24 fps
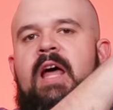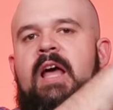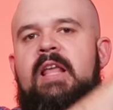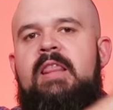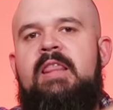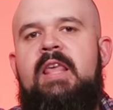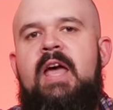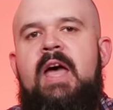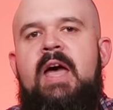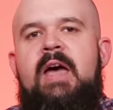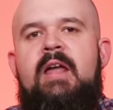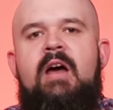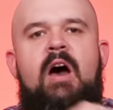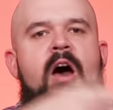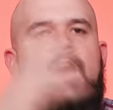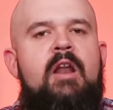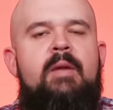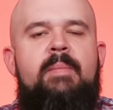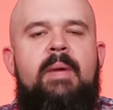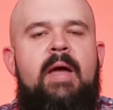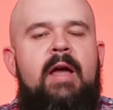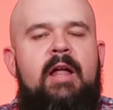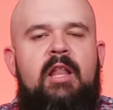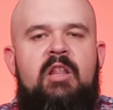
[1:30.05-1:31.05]
like that
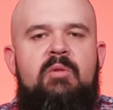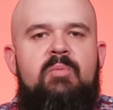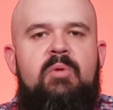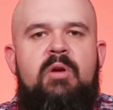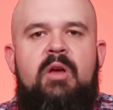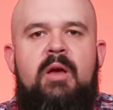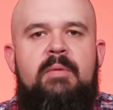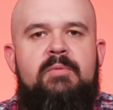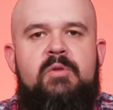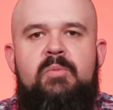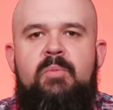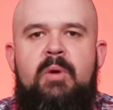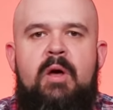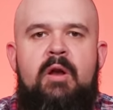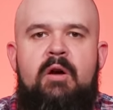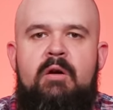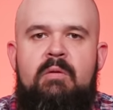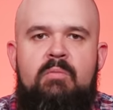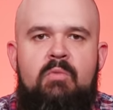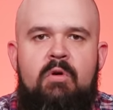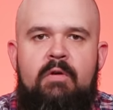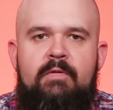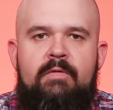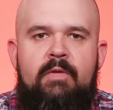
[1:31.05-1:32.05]
automatically becomes better
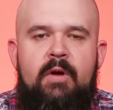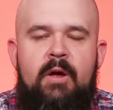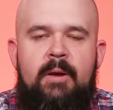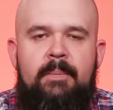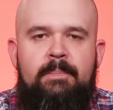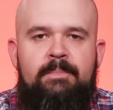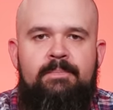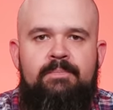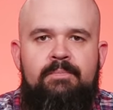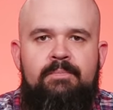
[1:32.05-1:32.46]
and more fun.